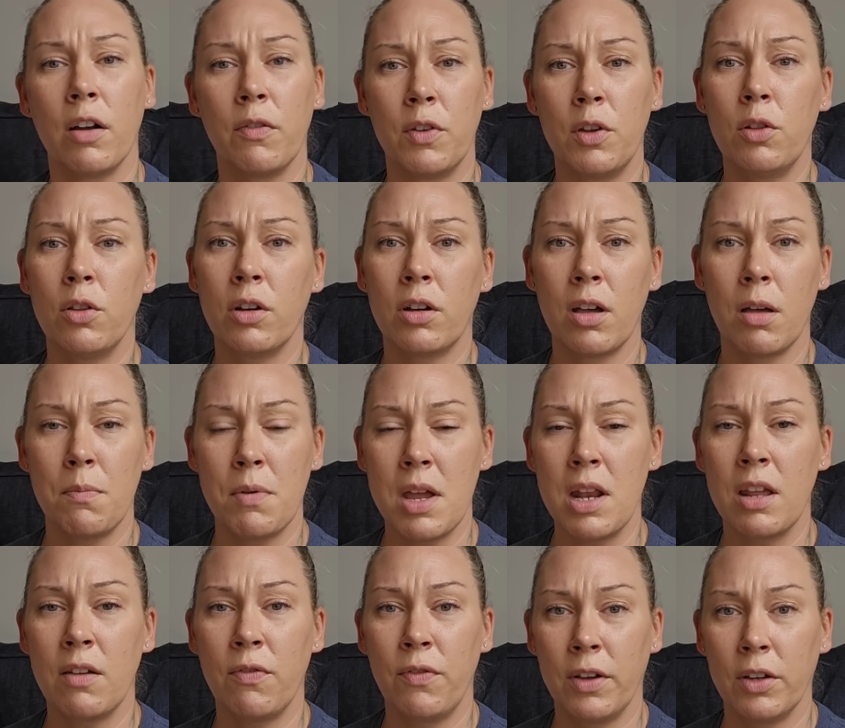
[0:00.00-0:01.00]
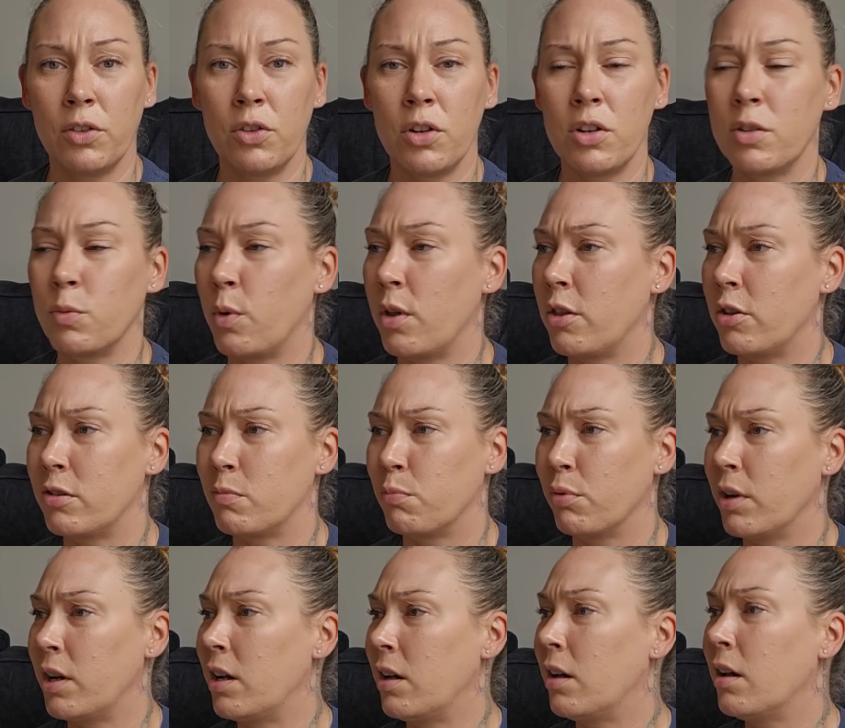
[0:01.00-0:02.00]
If you look up any filters, whether it's
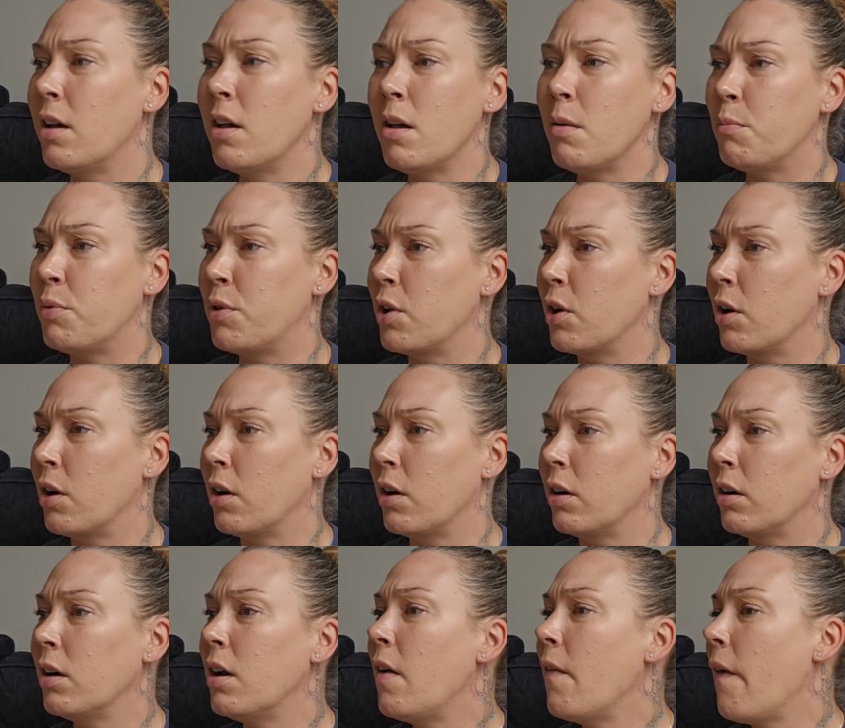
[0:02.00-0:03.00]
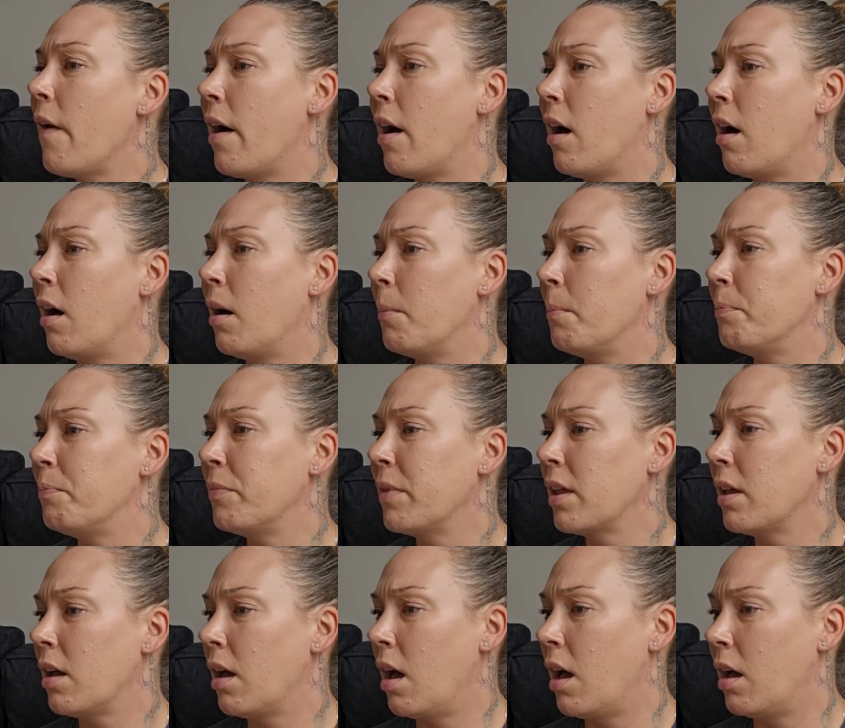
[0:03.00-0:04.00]
Brita, PUR, um,
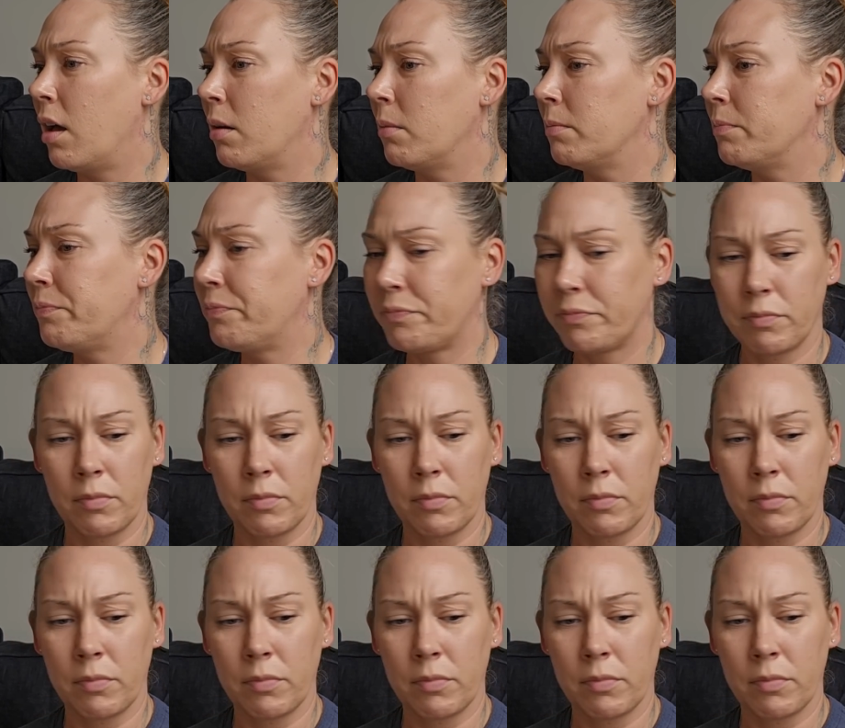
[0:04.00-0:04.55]
um,